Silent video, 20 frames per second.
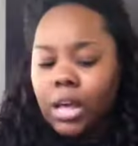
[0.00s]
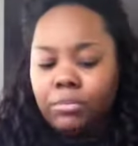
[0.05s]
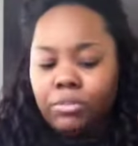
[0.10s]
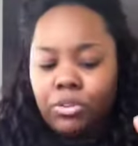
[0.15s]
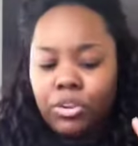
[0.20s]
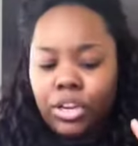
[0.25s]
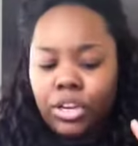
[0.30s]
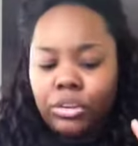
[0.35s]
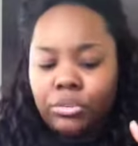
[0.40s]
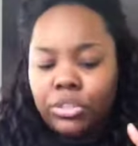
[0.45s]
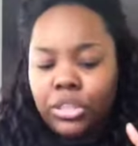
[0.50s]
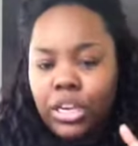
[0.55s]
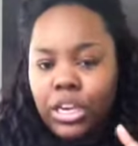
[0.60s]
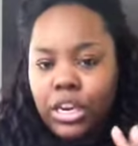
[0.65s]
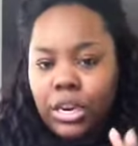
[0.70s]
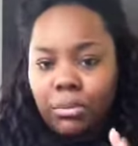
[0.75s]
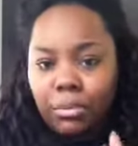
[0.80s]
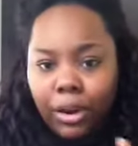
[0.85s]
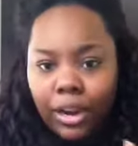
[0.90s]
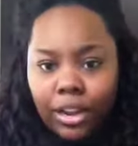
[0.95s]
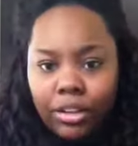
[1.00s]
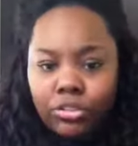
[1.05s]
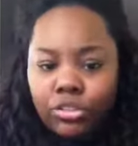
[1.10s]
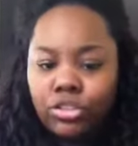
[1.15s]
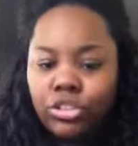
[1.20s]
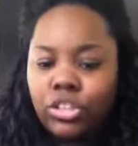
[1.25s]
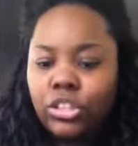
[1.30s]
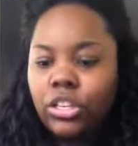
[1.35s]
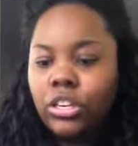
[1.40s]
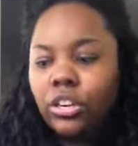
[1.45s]
You can use any browns,
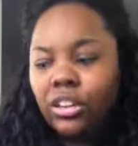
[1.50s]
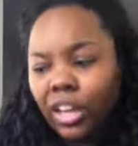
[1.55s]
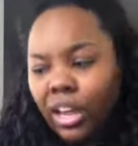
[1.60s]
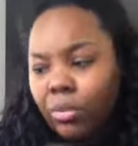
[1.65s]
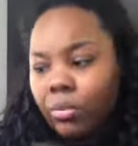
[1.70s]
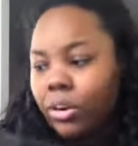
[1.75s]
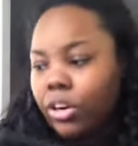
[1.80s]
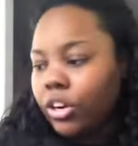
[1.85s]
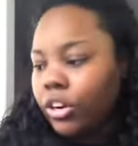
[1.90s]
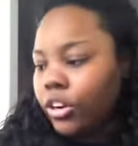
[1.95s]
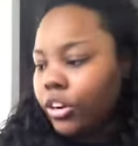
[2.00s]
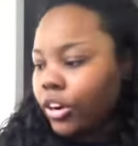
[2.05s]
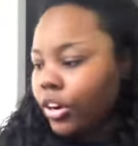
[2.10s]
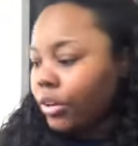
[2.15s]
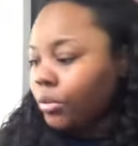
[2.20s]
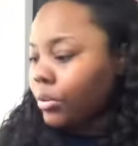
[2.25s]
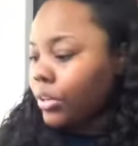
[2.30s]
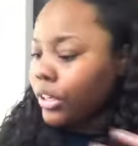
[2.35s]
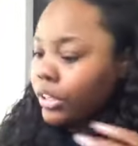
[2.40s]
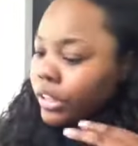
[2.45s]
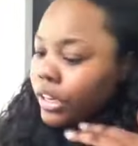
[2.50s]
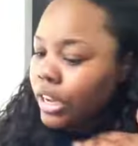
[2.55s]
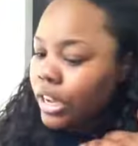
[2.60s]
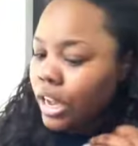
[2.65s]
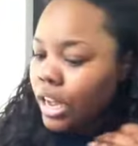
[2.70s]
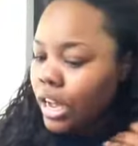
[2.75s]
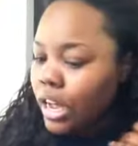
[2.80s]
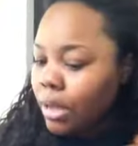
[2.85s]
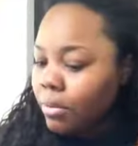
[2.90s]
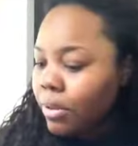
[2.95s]
you just need a light one and a dark one.
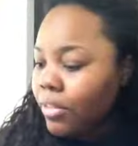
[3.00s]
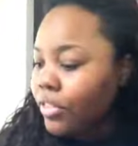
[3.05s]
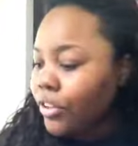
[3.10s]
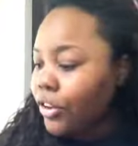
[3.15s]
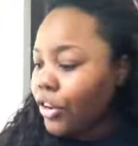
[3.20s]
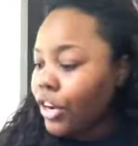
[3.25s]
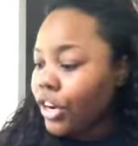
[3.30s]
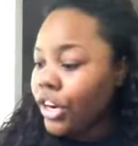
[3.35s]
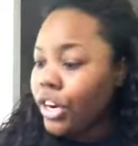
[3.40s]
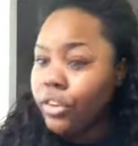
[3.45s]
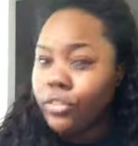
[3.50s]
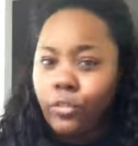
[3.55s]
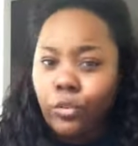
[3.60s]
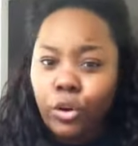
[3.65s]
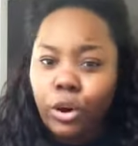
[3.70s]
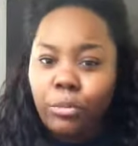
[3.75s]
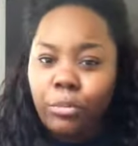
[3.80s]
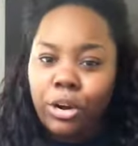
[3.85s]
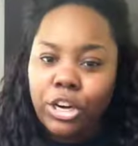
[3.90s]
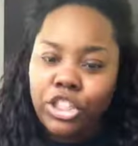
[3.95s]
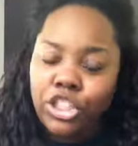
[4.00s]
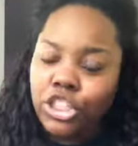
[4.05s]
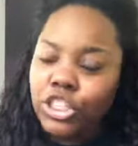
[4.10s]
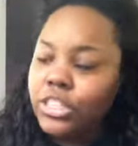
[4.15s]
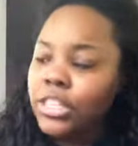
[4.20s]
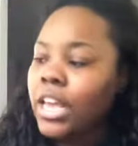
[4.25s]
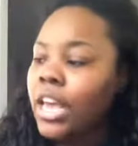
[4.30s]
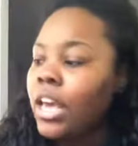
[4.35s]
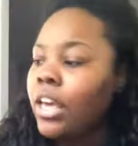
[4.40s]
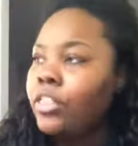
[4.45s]
And then you're going to need 4
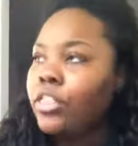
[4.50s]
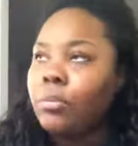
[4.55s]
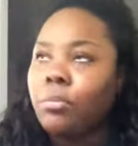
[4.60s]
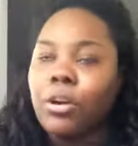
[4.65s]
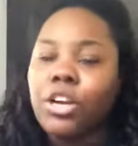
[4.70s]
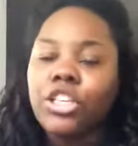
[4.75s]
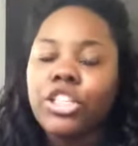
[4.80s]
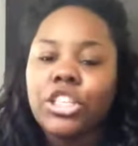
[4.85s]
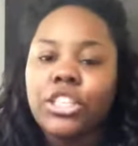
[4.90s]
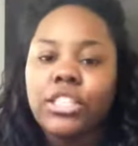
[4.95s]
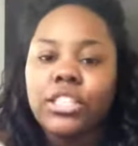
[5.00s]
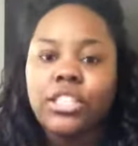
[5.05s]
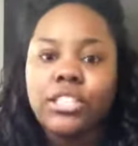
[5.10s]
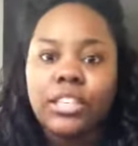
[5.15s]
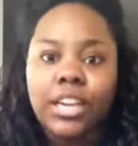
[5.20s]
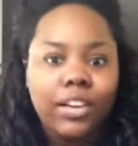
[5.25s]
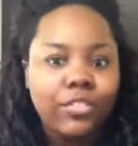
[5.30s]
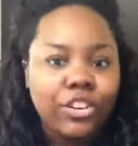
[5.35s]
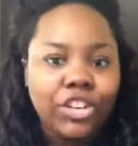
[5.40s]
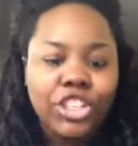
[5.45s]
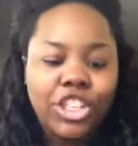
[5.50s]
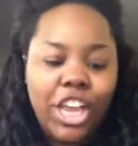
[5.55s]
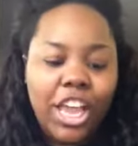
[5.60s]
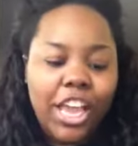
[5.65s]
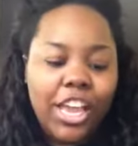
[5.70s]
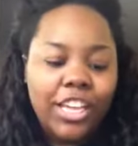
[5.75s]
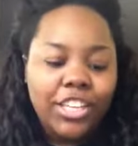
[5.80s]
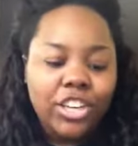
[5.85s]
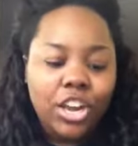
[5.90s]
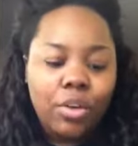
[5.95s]
brushes. The brushes never
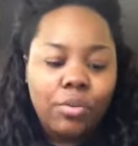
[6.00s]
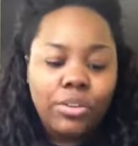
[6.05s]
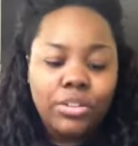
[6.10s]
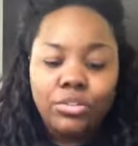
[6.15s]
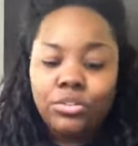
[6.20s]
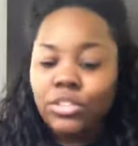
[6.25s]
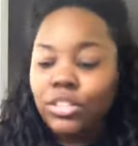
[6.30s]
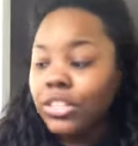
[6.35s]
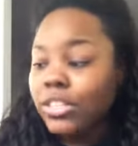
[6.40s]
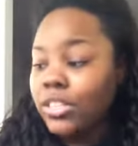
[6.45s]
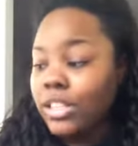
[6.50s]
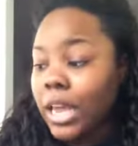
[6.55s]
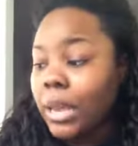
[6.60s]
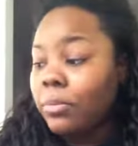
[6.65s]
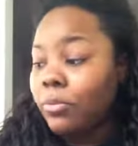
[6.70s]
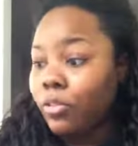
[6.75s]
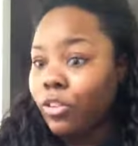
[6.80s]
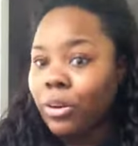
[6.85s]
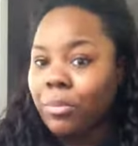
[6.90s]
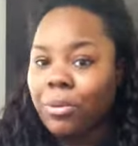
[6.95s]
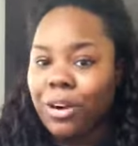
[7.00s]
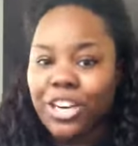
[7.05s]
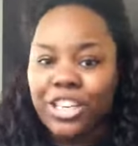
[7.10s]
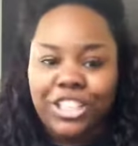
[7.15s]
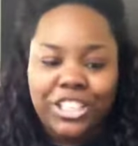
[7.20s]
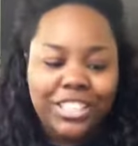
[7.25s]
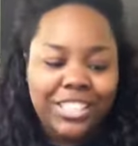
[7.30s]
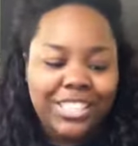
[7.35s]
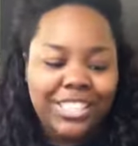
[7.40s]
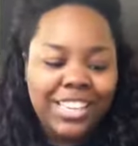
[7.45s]
change. I always use the same 4
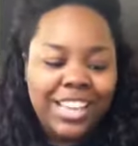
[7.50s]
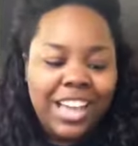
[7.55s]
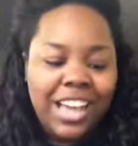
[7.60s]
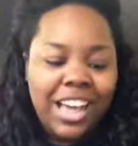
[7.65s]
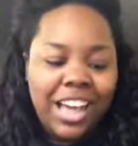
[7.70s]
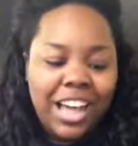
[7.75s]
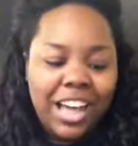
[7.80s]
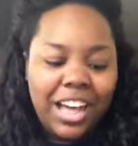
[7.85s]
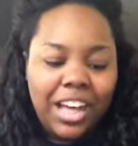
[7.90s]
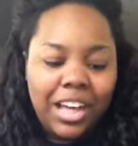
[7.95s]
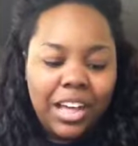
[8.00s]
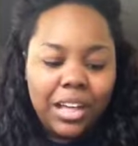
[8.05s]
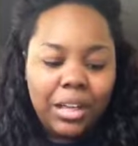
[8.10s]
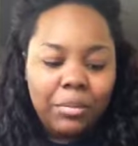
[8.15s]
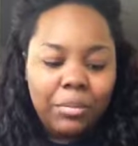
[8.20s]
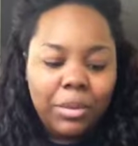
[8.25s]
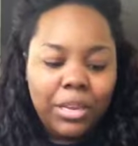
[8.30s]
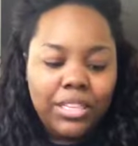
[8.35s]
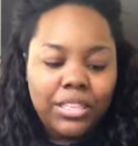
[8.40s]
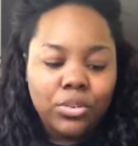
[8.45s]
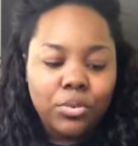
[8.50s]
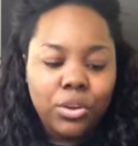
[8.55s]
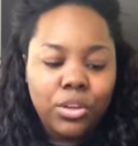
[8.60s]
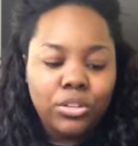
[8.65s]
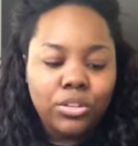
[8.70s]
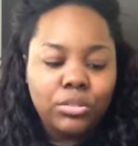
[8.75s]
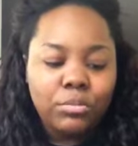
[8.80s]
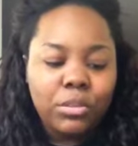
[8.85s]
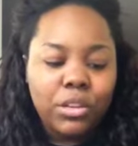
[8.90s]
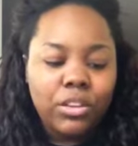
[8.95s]
brushes. It's going
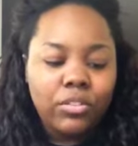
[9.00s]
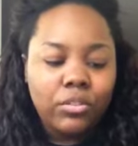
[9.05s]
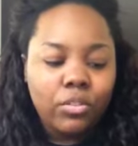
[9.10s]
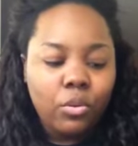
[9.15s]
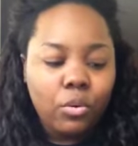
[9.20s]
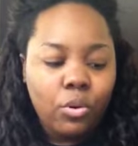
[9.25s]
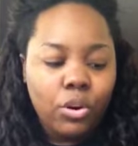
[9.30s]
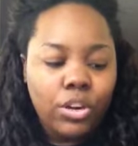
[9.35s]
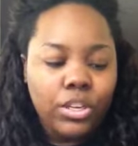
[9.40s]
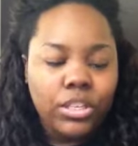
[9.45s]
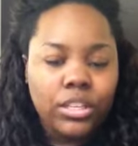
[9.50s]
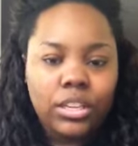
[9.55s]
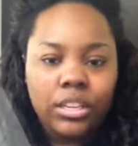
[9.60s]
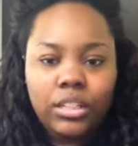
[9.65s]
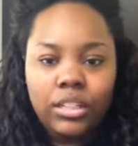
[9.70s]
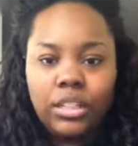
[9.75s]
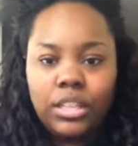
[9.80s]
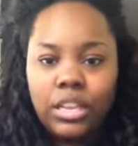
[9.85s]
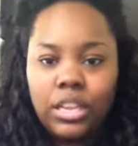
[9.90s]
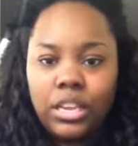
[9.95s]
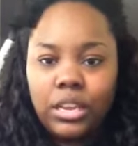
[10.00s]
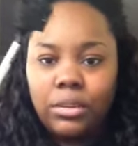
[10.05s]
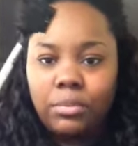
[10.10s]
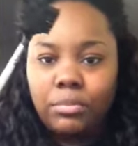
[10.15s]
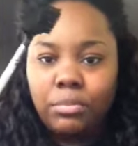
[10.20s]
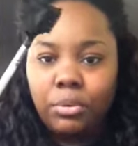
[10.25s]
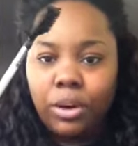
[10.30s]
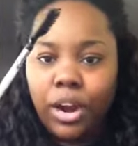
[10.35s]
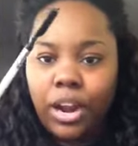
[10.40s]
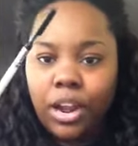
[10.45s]
to be, of course, the
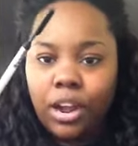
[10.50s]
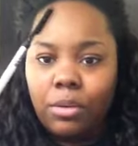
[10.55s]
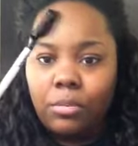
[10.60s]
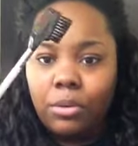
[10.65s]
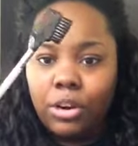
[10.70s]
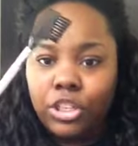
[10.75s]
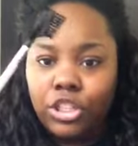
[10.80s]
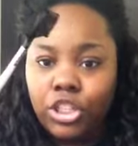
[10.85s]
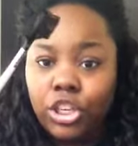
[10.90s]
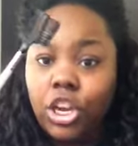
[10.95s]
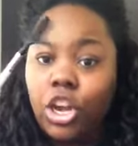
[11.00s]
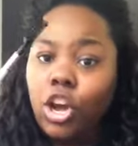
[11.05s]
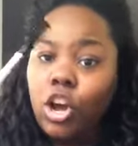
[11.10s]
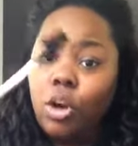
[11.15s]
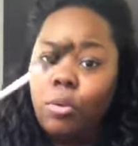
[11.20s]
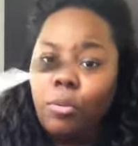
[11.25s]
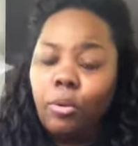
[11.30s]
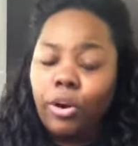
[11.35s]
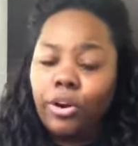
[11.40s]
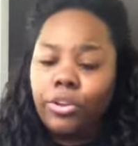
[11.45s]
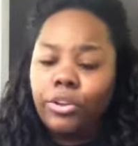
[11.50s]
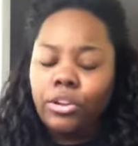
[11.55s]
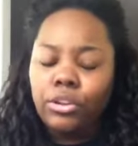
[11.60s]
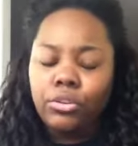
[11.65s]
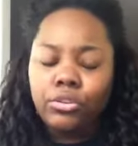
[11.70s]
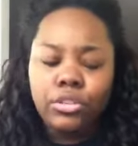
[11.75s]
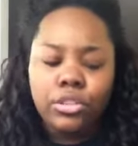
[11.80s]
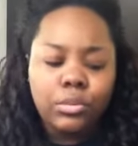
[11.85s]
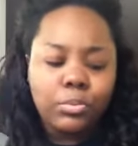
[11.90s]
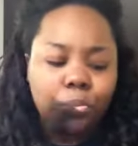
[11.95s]
brow brush and comb, or you can
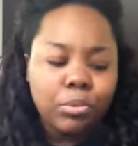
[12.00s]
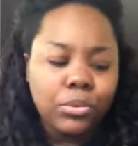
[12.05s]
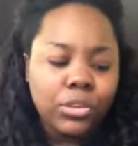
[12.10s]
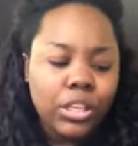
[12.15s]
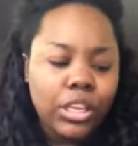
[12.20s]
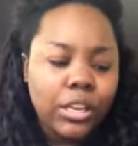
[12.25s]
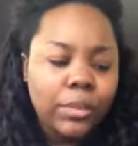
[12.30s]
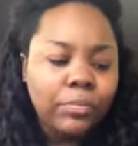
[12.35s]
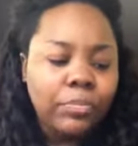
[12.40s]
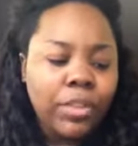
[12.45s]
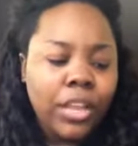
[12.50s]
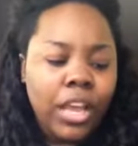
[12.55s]
use a spoolie.